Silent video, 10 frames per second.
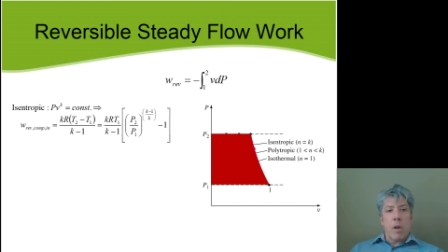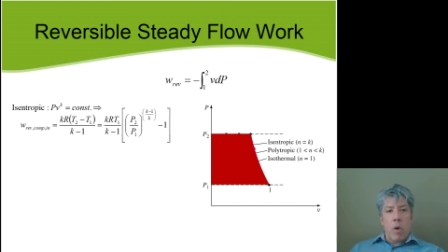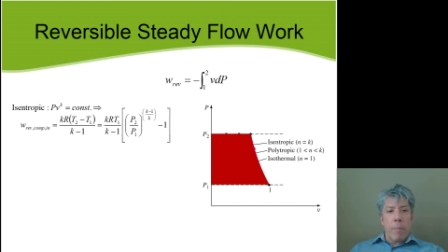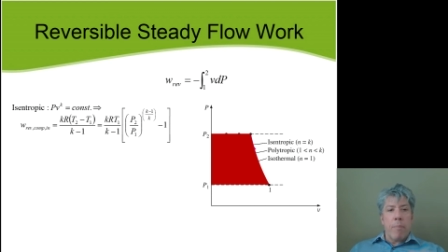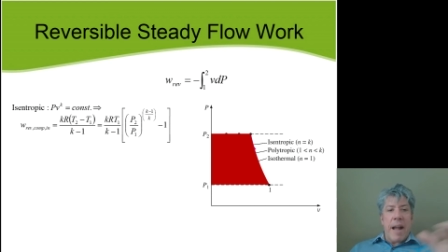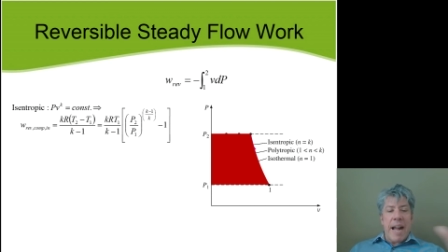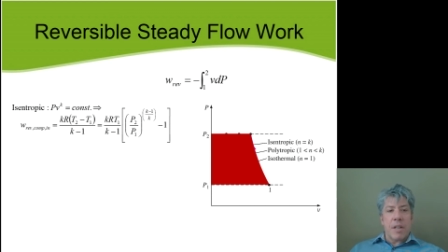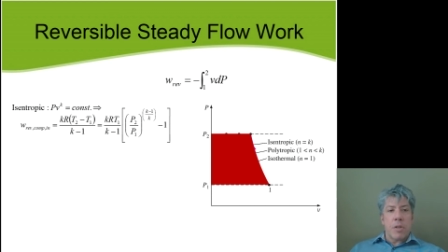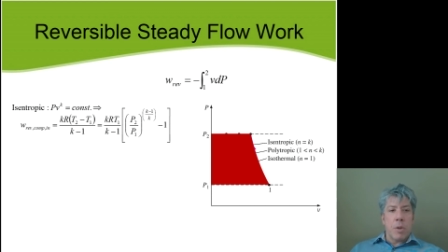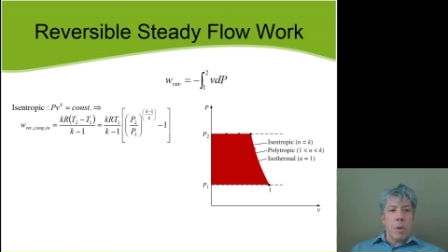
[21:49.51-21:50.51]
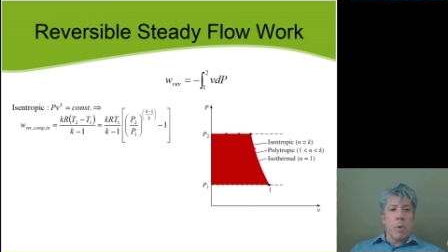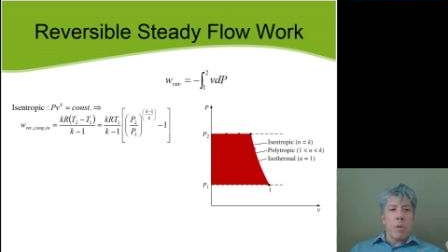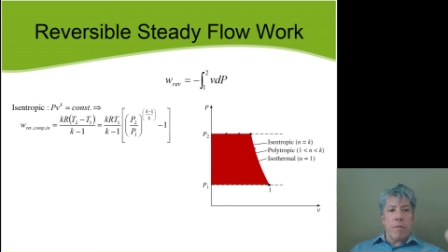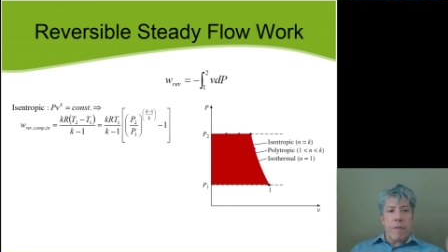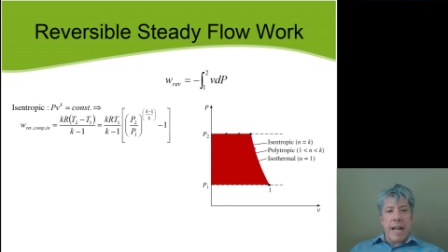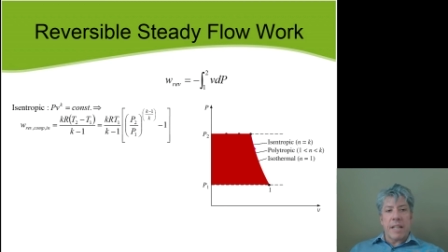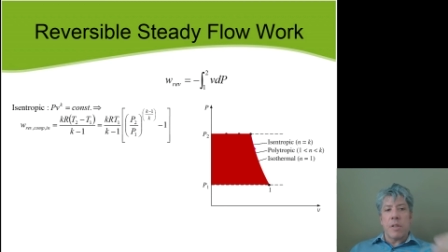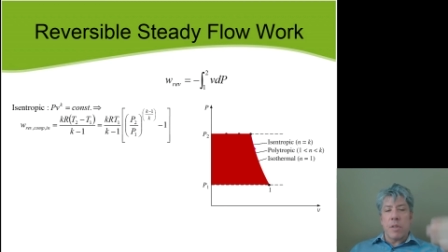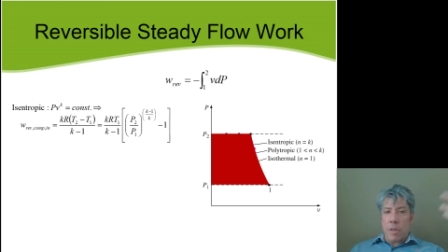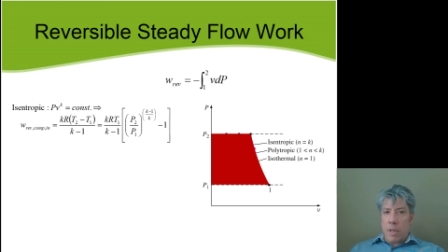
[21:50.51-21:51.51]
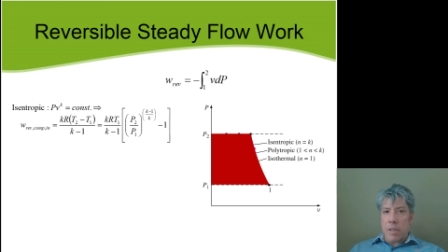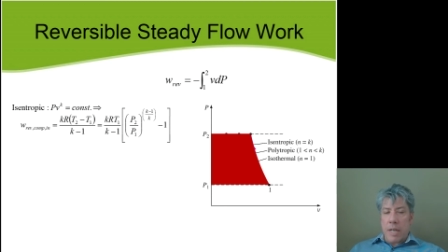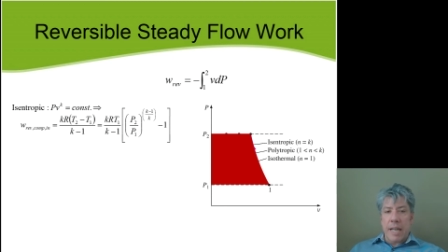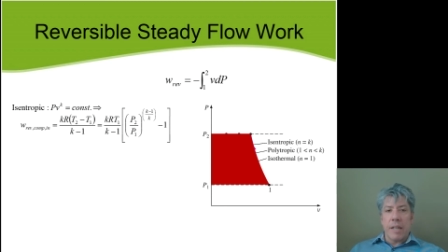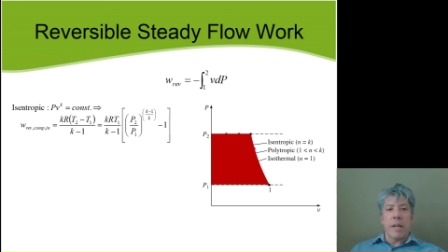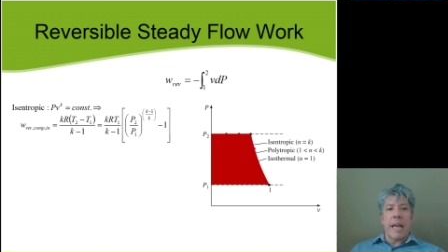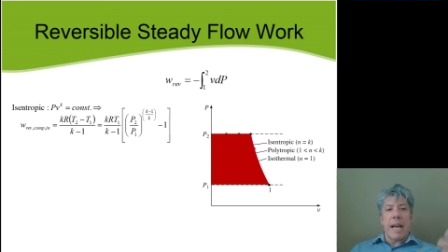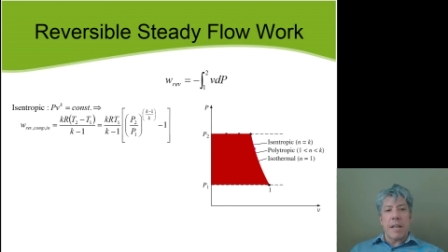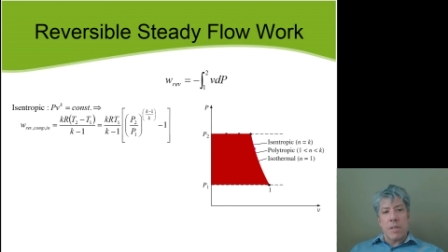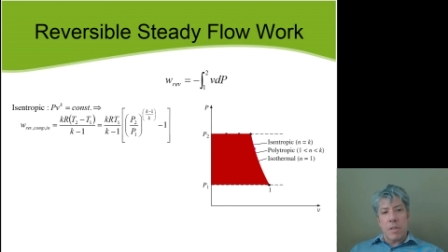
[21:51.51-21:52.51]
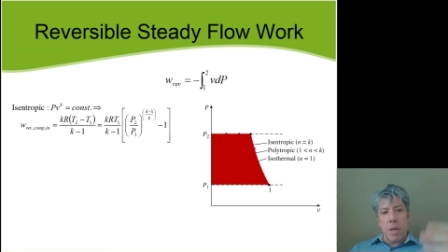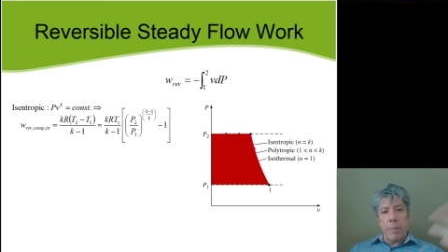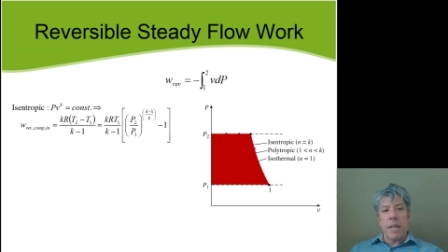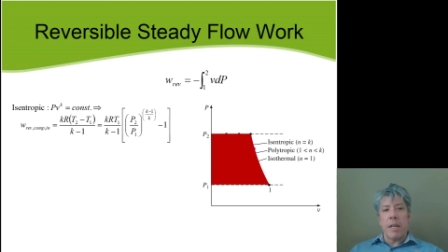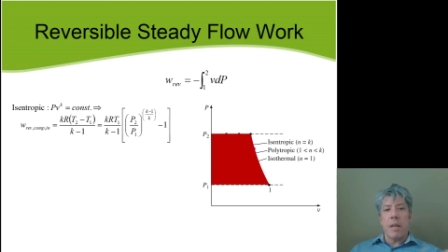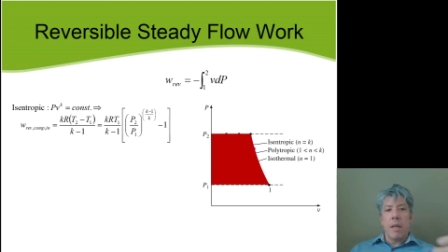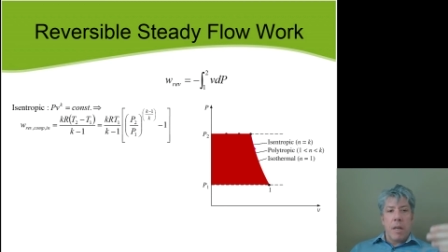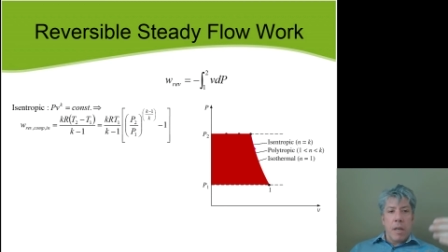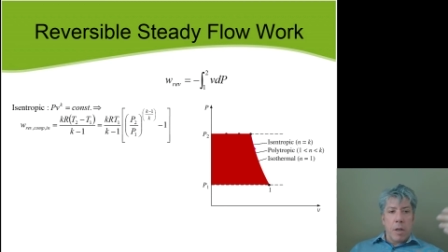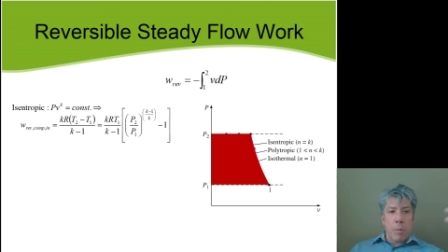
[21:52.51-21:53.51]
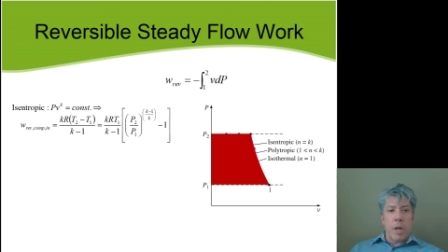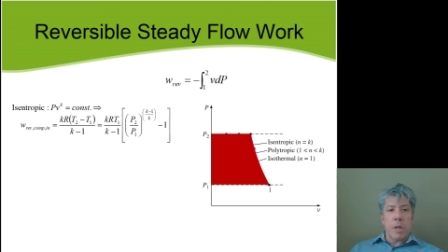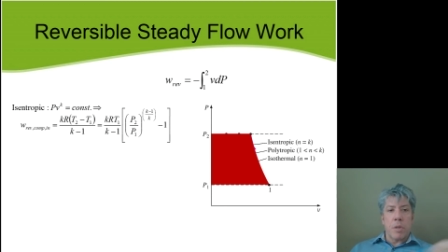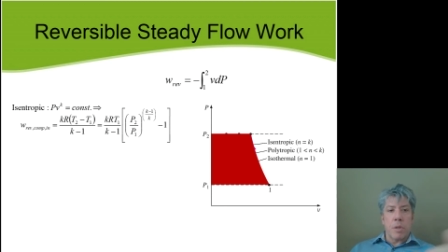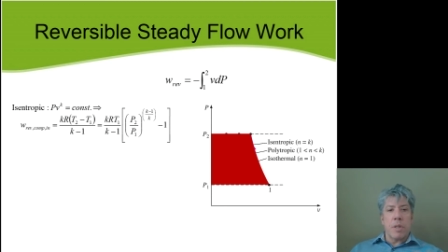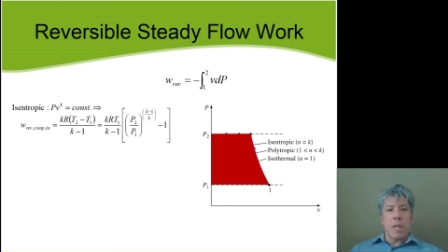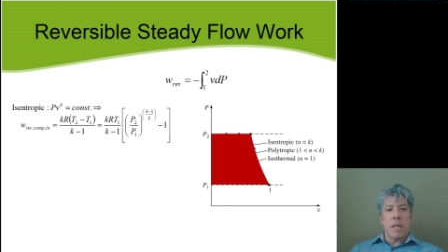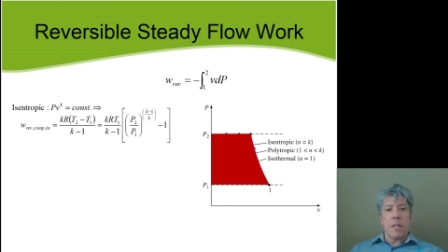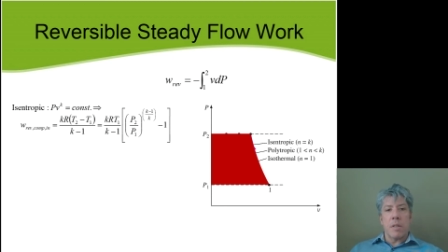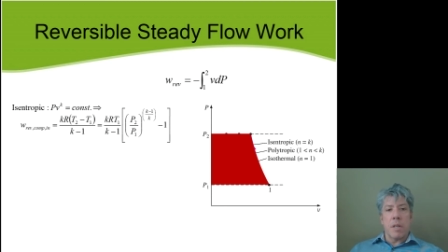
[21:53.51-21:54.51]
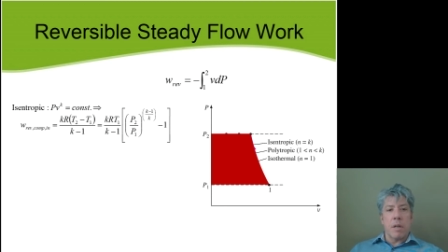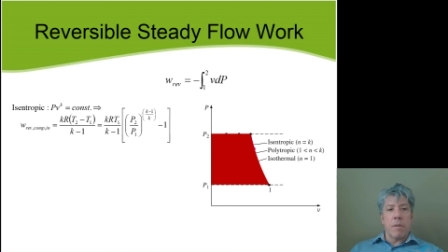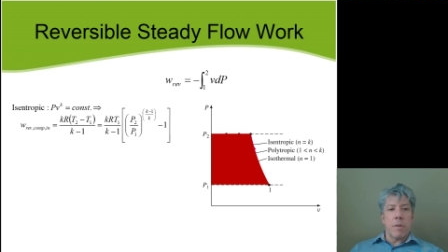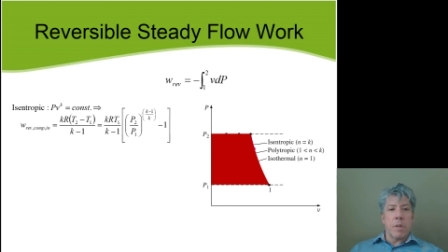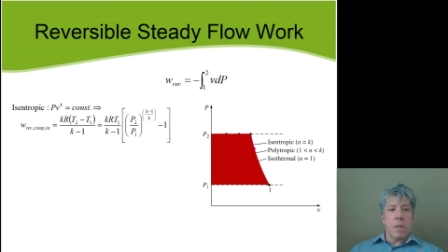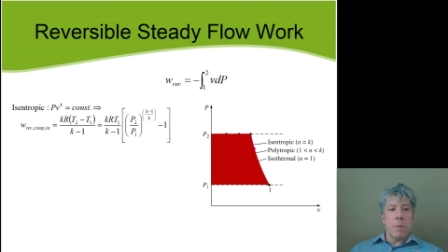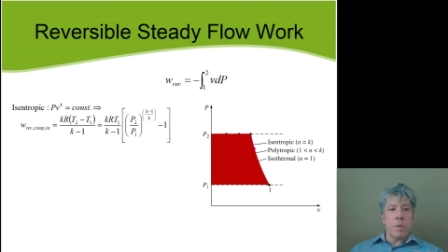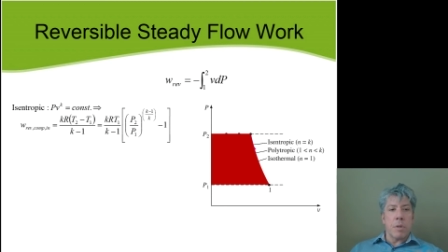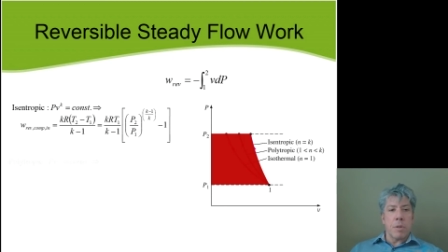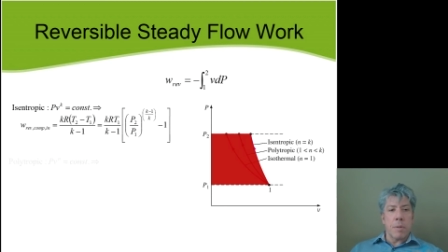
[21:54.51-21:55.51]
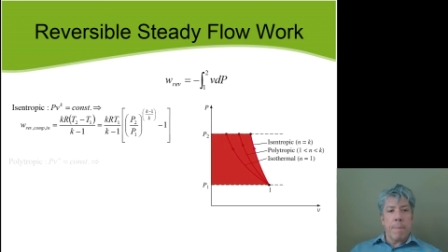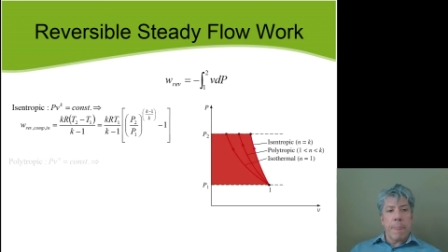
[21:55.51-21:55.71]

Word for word: going back to the fact that it's an ideal gas and subbing in, you know, pressures and things instead of the temperatures.